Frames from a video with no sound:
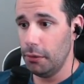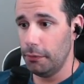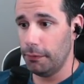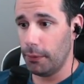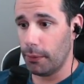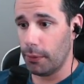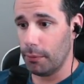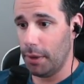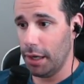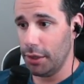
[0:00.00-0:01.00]
For
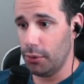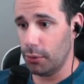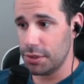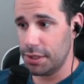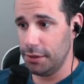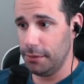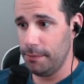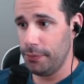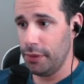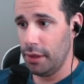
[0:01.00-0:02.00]
my core skill,
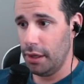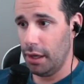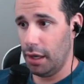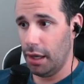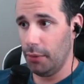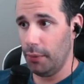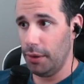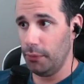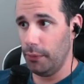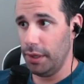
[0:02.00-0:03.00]
I
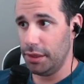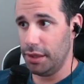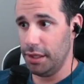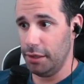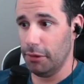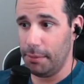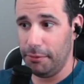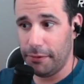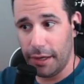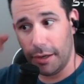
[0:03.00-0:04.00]
went with the
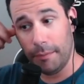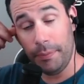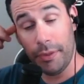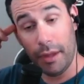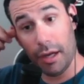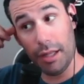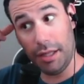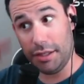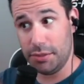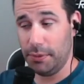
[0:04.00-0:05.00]
rapid fire. I
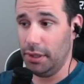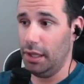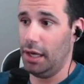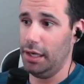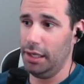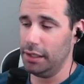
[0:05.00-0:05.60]
like this one a lot.